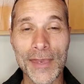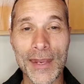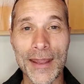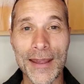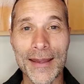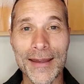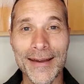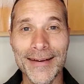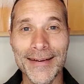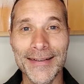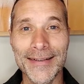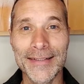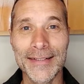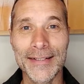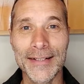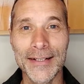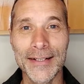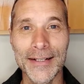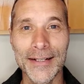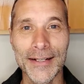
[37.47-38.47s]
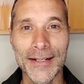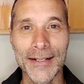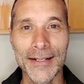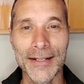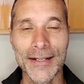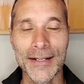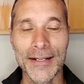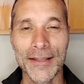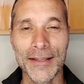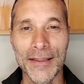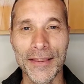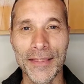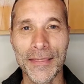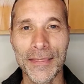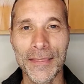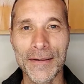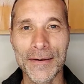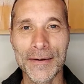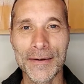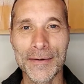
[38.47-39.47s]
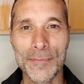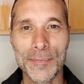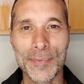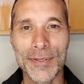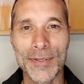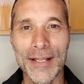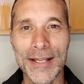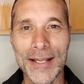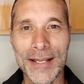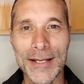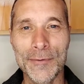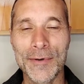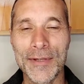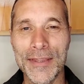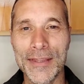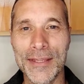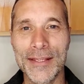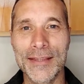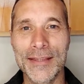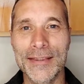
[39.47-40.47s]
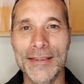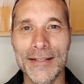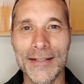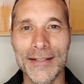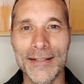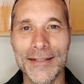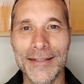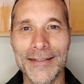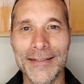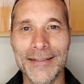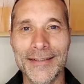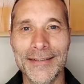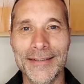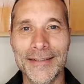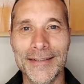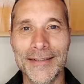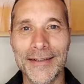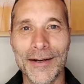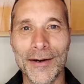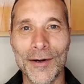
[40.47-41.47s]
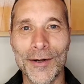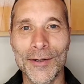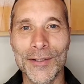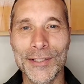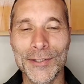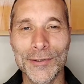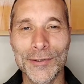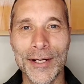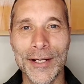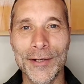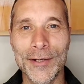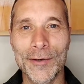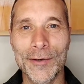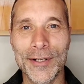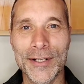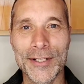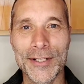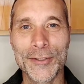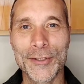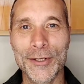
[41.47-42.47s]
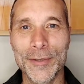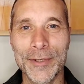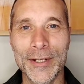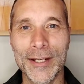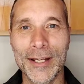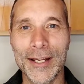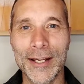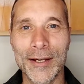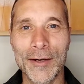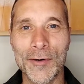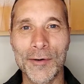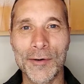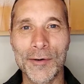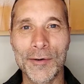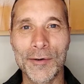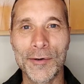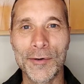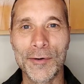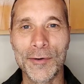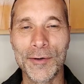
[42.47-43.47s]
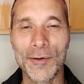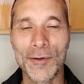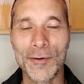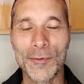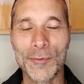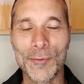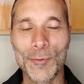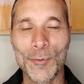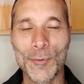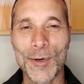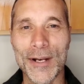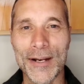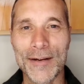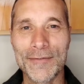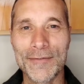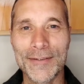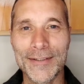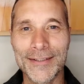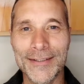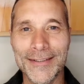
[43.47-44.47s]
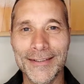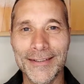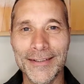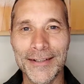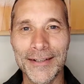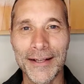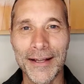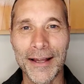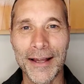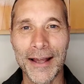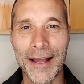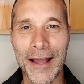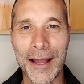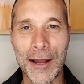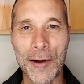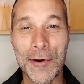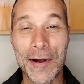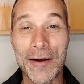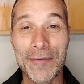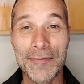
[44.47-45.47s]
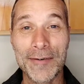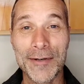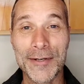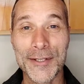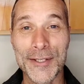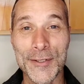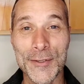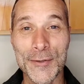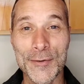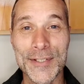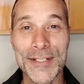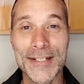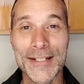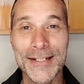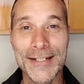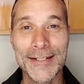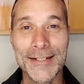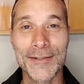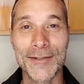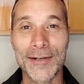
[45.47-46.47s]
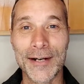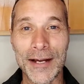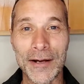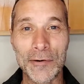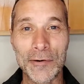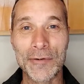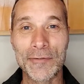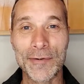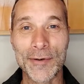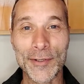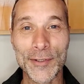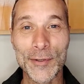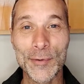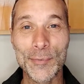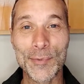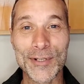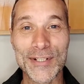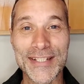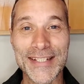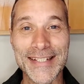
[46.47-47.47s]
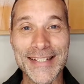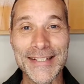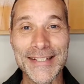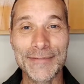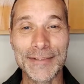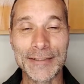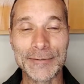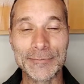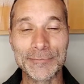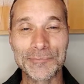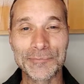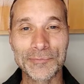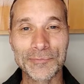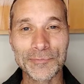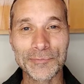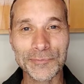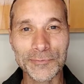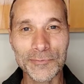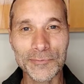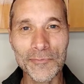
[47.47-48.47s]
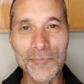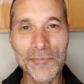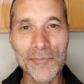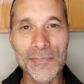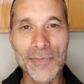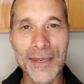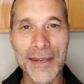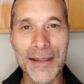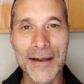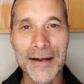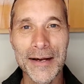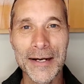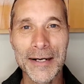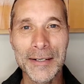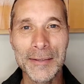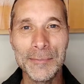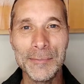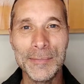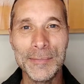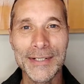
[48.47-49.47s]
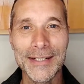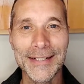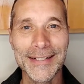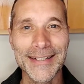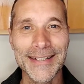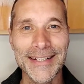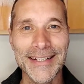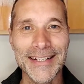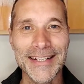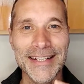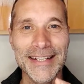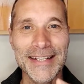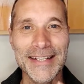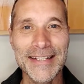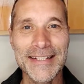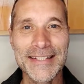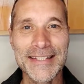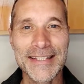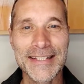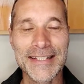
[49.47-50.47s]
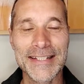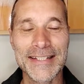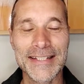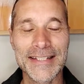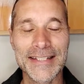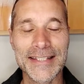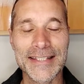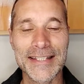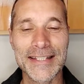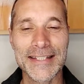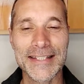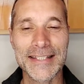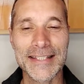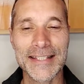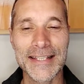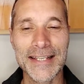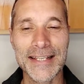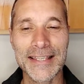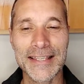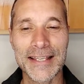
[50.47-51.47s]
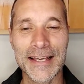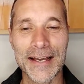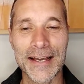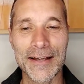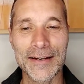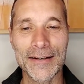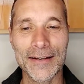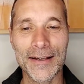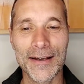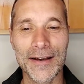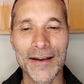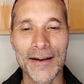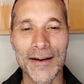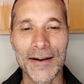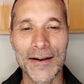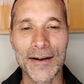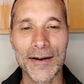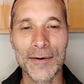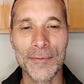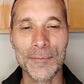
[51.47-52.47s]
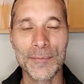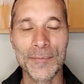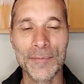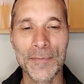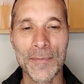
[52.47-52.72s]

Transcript: and the playing with it, the altering or contributing or whatever, however you see it or however you perceive it, um, is this thing that I